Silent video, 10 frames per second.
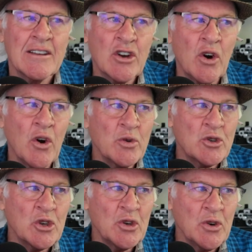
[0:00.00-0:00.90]
Go
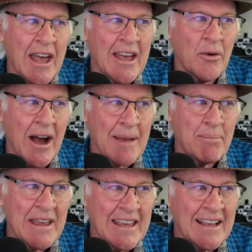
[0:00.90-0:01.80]
to
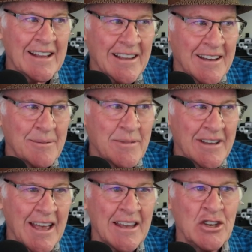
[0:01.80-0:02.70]
AYP Club
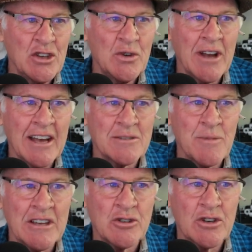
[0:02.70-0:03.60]
and you guys
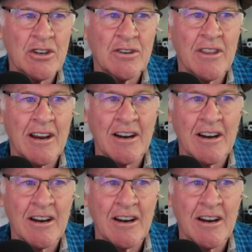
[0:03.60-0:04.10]
make sure you're there.